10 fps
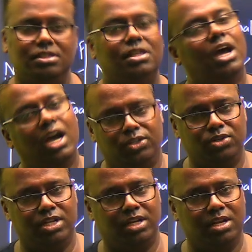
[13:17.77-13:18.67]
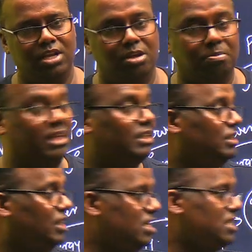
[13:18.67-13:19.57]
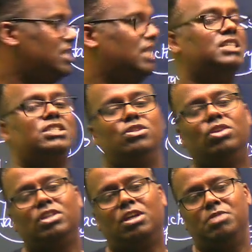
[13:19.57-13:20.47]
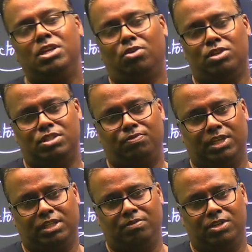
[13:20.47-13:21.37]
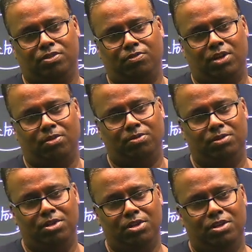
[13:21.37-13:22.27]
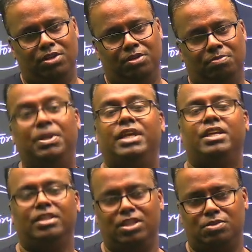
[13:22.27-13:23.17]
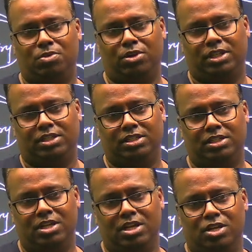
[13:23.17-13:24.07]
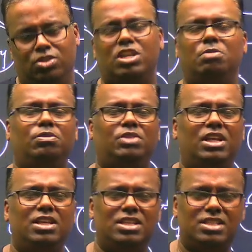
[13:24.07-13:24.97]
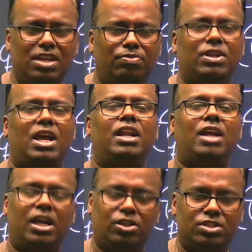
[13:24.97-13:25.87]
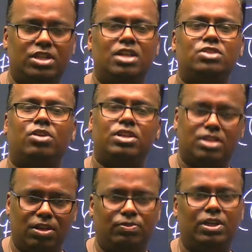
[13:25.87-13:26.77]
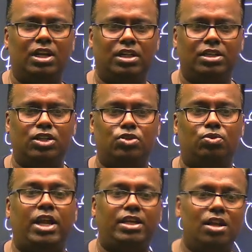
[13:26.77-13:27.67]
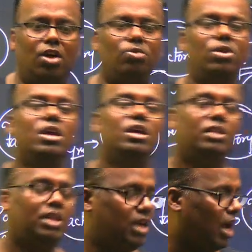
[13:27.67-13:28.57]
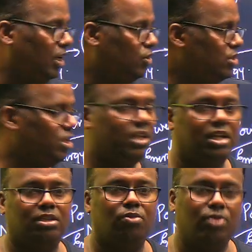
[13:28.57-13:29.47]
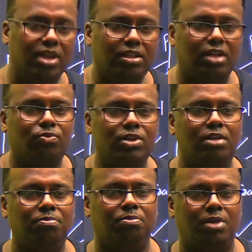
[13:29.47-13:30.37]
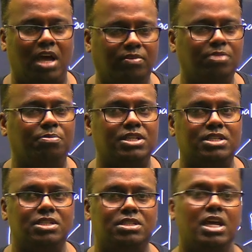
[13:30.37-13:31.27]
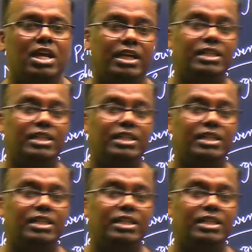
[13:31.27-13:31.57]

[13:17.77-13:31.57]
Hydrogen. But this is not coming cost effective as of now, breaking this product. So some of the safety, and hydrogen has got a safety related issue. Right now, the hydrogen, that the way that we are having buses, it is